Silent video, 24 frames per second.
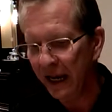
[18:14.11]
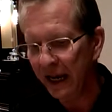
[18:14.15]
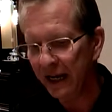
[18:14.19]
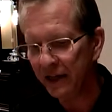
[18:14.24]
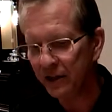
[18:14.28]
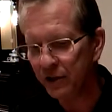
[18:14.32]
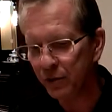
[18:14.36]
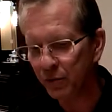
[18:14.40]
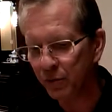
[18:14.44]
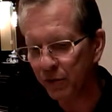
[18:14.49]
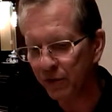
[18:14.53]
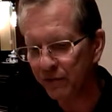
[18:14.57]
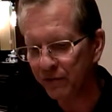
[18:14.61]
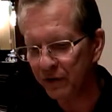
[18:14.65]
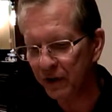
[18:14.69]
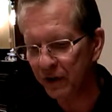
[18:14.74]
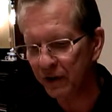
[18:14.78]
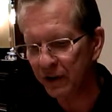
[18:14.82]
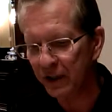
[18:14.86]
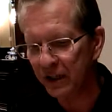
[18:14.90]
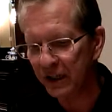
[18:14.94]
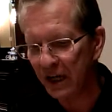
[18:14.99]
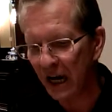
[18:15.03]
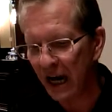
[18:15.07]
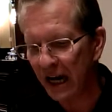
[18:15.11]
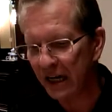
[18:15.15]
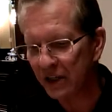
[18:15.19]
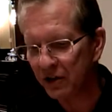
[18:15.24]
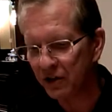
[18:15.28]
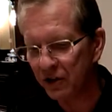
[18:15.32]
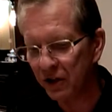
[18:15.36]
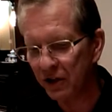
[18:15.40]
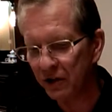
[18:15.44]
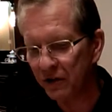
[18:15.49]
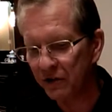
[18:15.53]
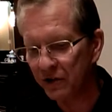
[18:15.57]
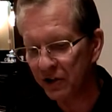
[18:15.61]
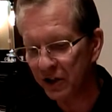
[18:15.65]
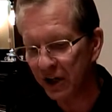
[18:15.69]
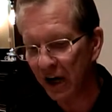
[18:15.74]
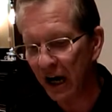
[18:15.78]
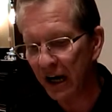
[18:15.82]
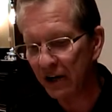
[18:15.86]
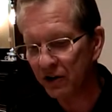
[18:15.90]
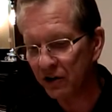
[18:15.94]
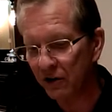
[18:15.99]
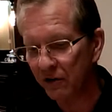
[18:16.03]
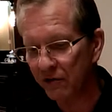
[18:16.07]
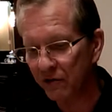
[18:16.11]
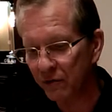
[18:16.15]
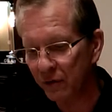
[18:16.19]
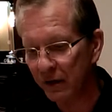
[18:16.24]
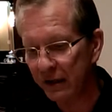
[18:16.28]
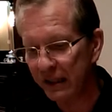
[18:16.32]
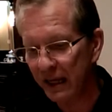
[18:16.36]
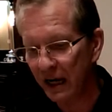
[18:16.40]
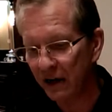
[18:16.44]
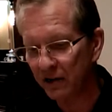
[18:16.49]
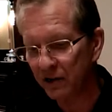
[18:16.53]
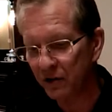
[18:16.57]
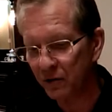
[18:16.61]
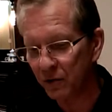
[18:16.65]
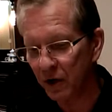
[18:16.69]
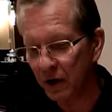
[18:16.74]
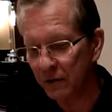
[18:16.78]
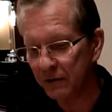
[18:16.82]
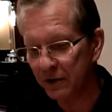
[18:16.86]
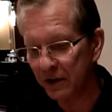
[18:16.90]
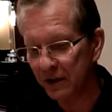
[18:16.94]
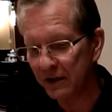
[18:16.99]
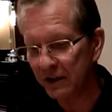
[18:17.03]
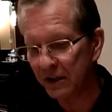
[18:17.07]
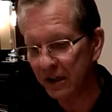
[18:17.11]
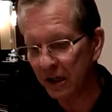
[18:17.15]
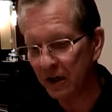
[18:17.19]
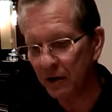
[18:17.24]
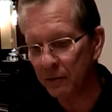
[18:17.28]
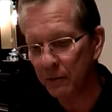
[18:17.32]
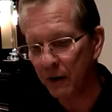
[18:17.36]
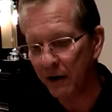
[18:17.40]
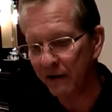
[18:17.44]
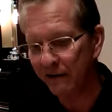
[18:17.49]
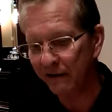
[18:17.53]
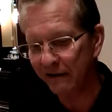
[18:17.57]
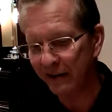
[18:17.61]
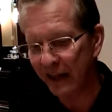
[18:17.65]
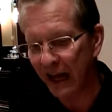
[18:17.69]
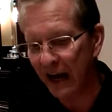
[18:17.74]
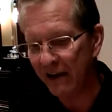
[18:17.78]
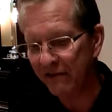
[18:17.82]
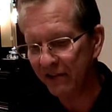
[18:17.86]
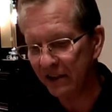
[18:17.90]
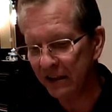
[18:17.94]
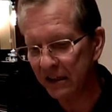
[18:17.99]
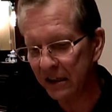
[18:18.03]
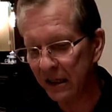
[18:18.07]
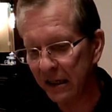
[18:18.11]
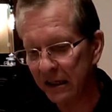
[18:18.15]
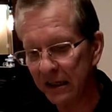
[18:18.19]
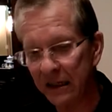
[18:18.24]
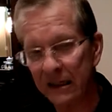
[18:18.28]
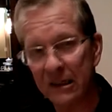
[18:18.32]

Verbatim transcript: and to reveal the doctrine of 3,000 realms in a single moment of life as it,